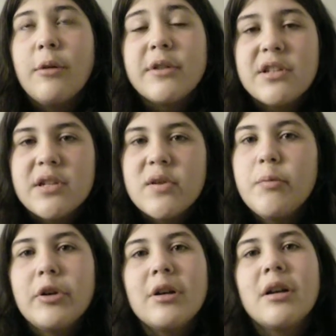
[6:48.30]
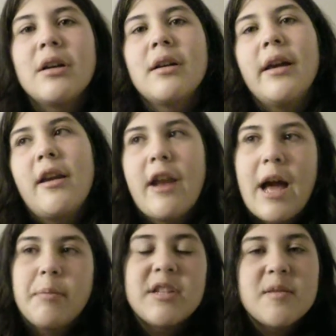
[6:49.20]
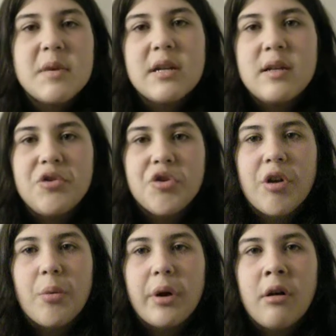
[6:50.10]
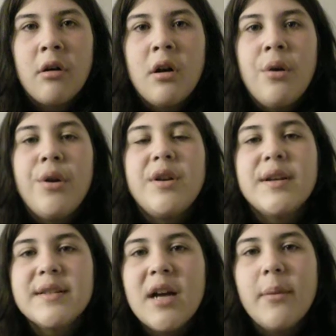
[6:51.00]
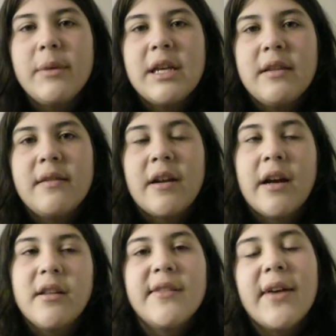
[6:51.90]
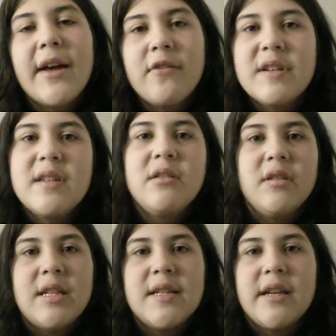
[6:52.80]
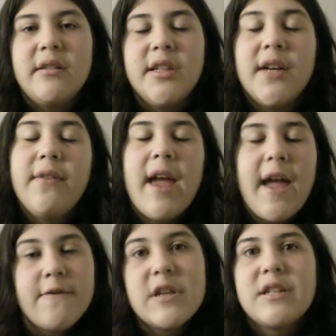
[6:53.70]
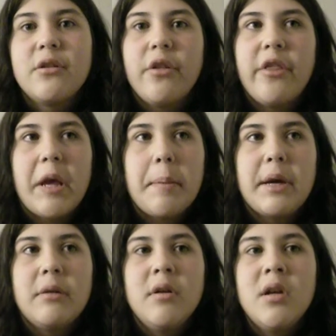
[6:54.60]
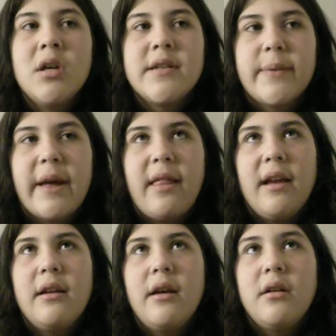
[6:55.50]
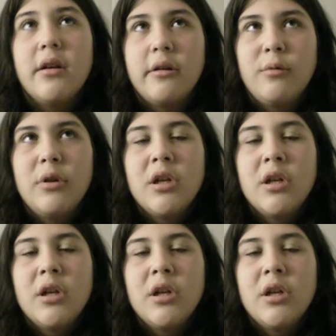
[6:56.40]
It was just a book, and it happens to be a t-shirt I wear. Does not mean that I love every single detail and love every single thing about Twilight. No.